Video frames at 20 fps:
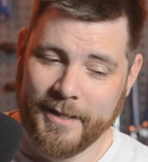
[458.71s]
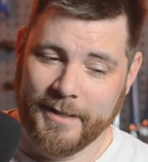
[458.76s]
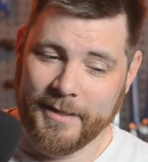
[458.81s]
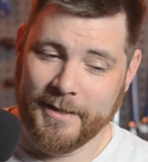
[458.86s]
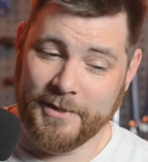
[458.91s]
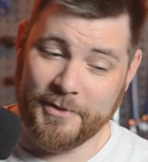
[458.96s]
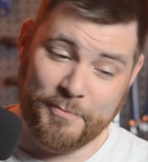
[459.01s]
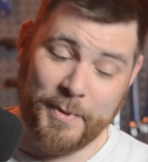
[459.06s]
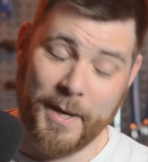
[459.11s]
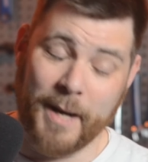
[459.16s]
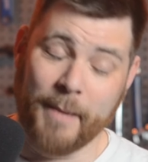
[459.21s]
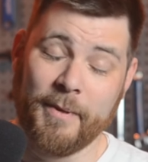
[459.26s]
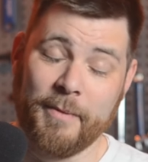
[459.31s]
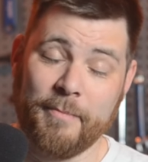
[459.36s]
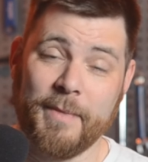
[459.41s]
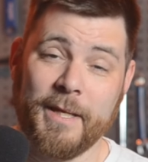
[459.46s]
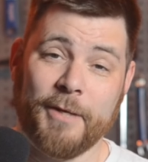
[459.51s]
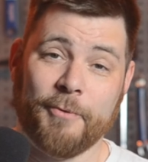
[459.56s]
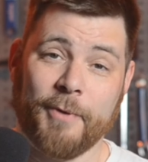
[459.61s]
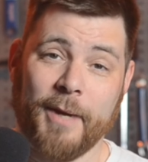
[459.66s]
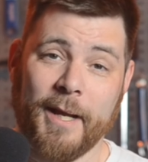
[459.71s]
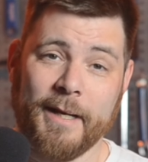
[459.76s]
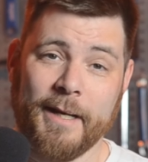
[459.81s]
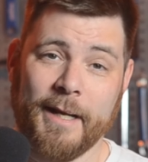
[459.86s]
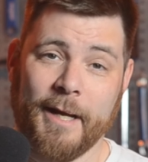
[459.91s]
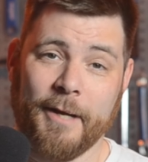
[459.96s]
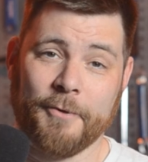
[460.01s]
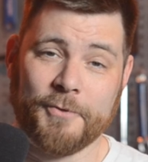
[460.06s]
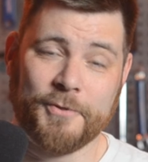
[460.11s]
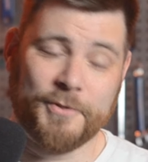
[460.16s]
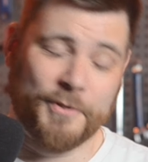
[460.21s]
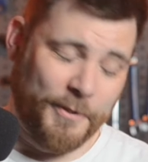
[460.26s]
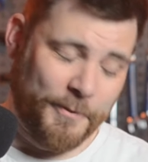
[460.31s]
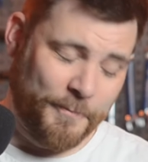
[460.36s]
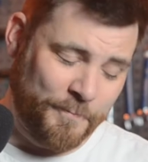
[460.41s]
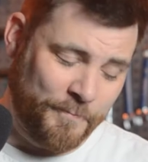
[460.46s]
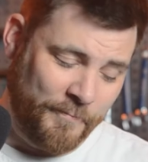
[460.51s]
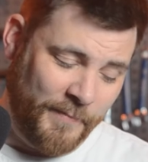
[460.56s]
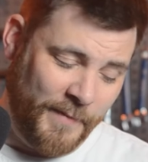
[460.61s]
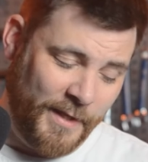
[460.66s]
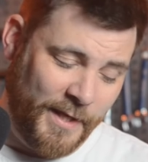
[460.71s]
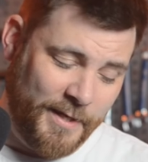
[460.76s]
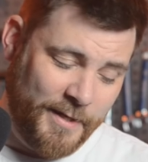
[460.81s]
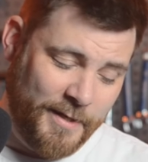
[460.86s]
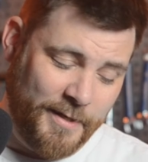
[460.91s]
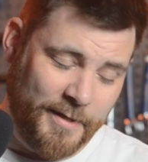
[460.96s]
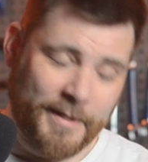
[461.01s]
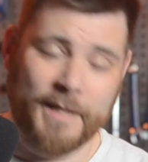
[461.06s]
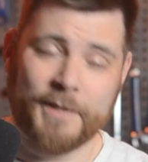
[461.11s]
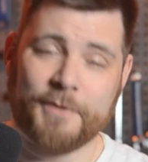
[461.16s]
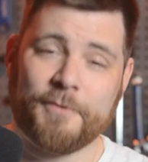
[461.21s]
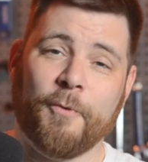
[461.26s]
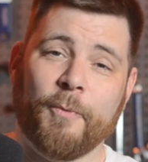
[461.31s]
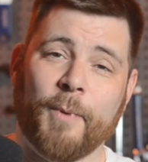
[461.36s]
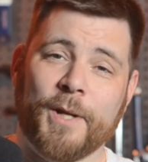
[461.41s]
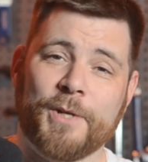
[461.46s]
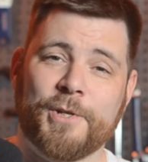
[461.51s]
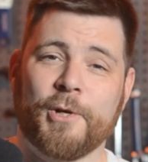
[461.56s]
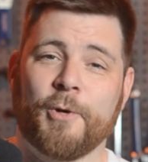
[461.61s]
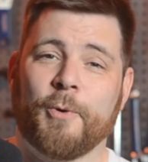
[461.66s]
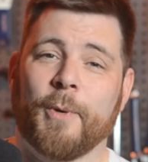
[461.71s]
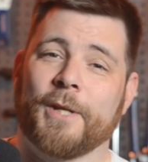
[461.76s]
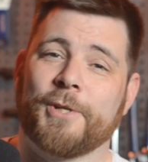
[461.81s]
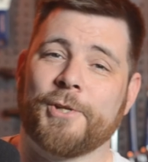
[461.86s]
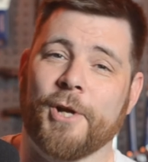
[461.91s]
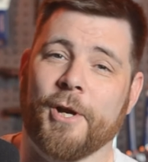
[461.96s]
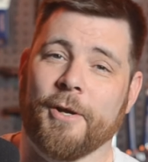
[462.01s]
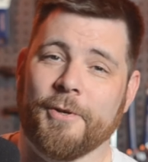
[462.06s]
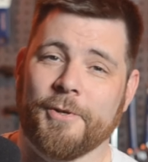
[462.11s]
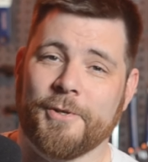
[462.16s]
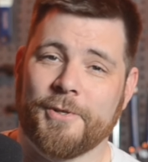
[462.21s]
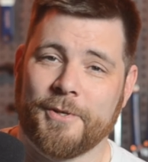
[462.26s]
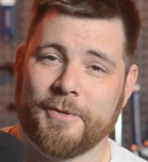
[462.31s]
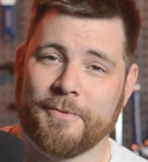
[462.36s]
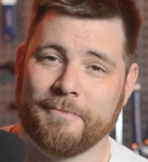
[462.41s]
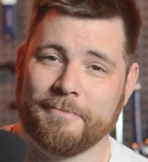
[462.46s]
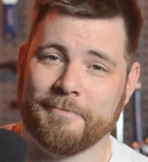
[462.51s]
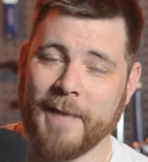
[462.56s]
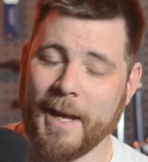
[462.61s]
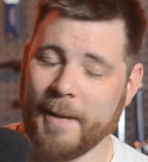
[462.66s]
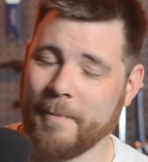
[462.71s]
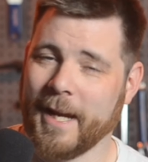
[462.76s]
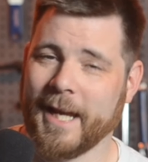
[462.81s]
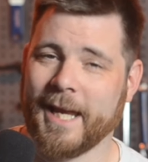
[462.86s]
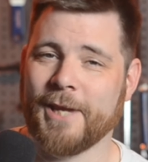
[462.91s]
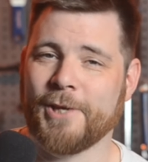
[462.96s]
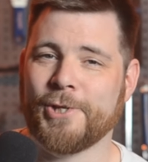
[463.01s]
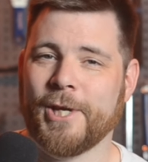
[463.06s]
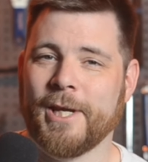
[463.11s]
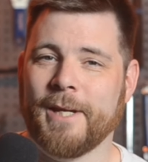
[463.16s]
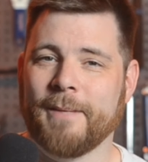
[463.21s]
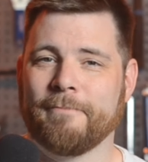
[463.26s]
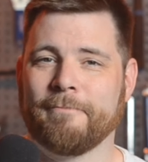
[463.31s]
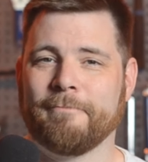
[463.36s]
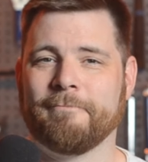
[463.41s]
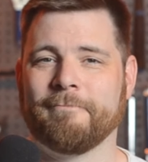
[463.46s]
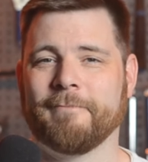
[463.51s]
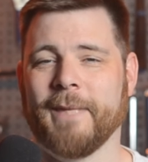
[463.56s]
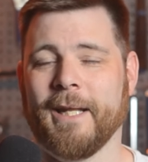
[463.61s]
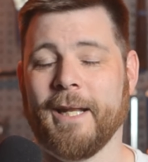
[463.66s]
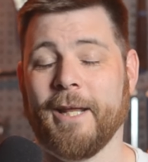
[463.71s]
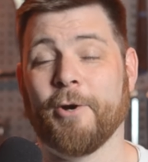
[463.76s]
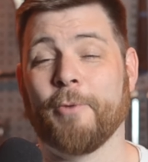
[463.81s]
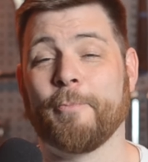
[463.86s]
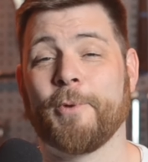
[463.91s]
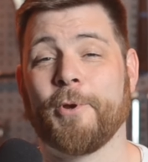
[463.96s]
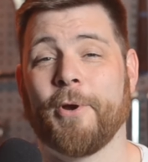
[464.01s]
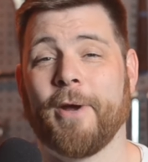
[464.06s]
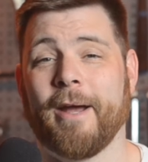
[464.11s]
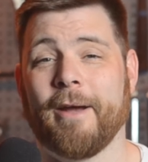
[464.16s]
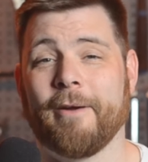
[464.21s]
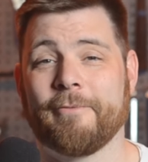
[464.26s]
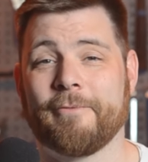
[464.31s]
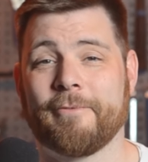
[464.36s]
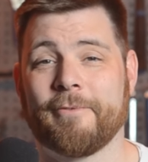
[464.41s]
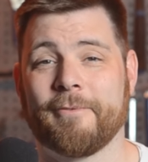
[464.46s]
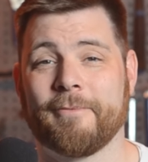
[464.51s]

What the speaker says: That's probably me right now. So thanks for watching Quick Charge. I'm Mikey G, and I hope you have